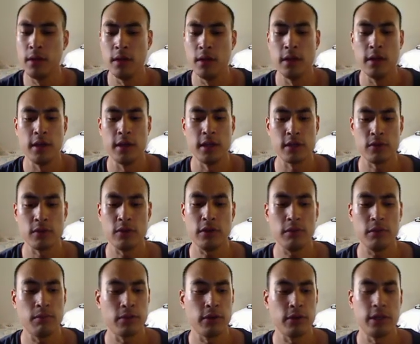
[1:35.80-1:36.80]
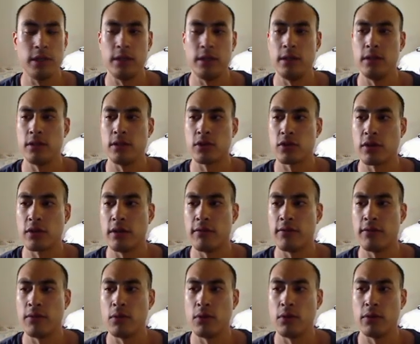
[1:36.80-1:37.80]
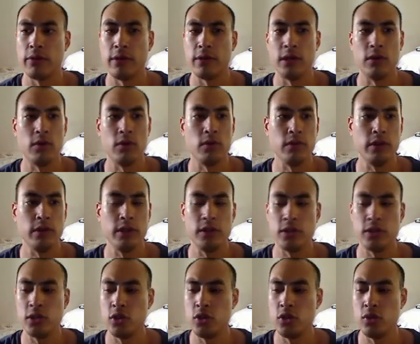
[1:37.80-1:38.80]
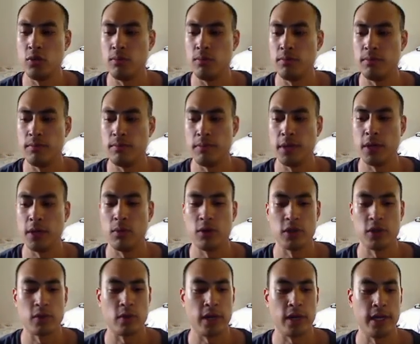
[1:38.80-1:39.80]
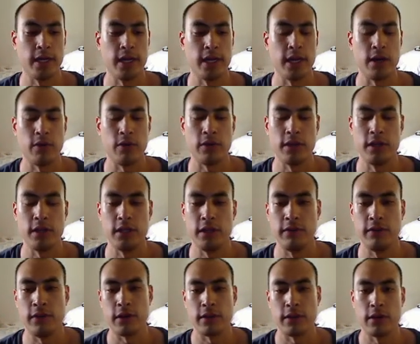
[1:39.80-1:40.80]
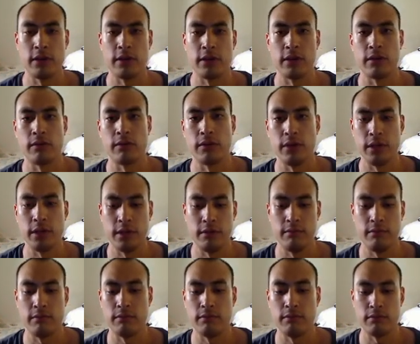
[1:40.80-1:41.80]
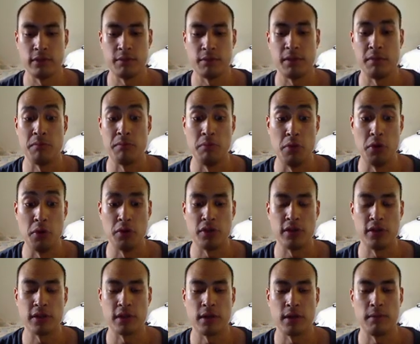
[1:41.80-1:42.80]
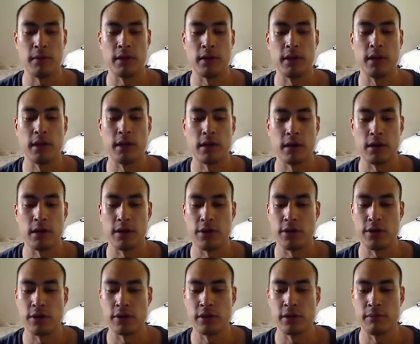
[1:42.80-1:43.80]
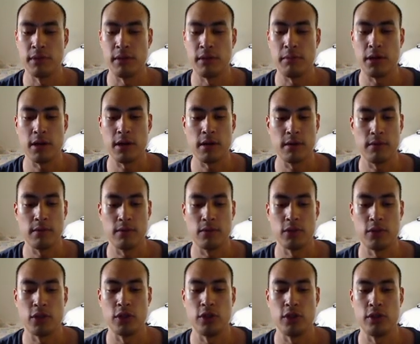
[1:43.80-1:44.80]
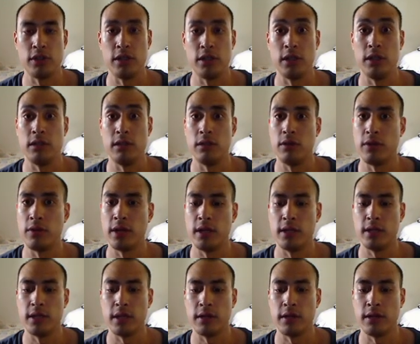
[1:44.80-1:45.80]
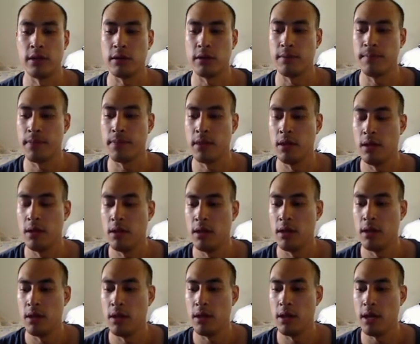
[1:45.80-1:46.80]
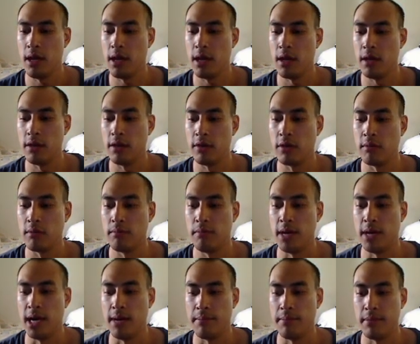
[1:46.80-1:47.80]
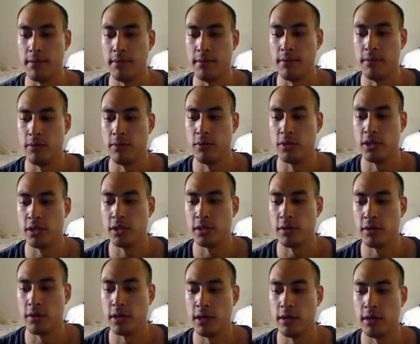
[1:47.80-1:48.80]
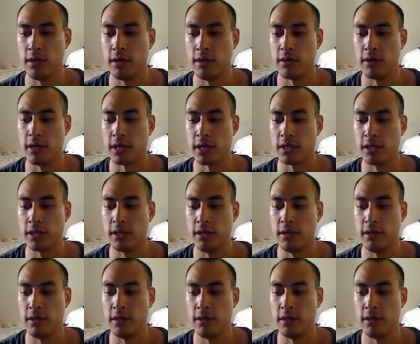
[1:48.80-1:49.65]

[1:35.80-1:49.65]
It's really pretty straightforward. The only two big ones right now within default that you're going to really spend most of your time looking at are your spell bar, which you see located down here, and your map, which is located here. And actually,